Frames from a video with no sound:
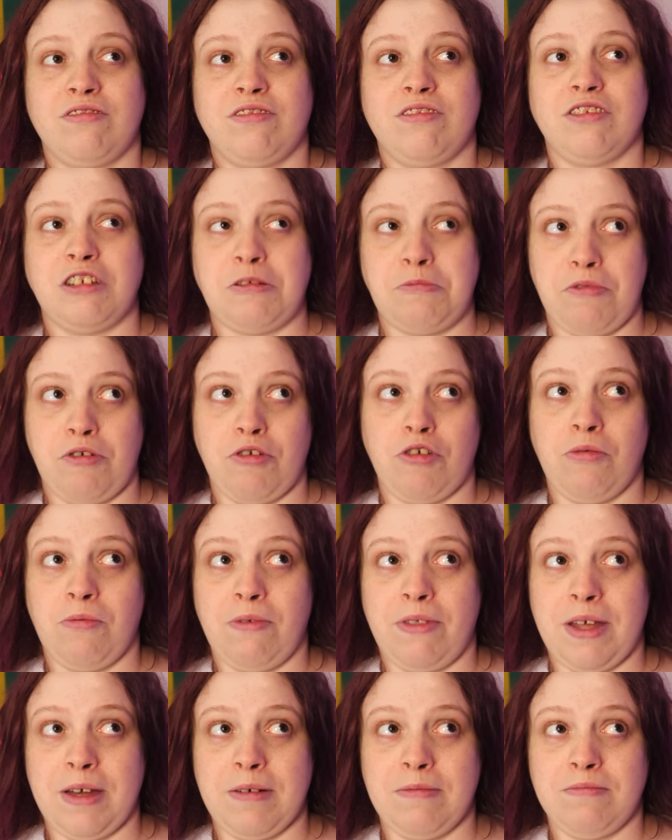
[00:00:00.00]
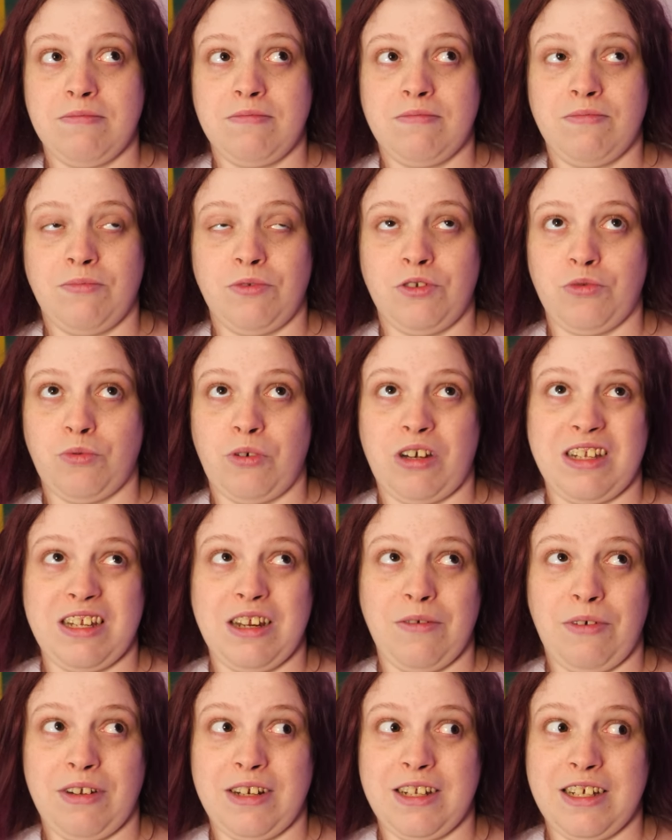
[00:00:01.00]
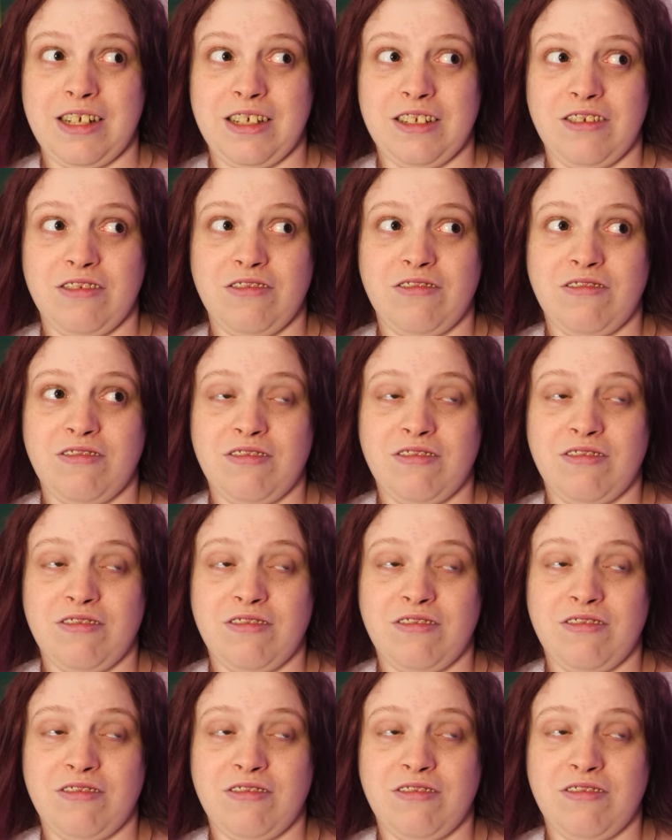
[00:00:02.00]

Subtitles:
because I broke up with him, which is why I did what I did.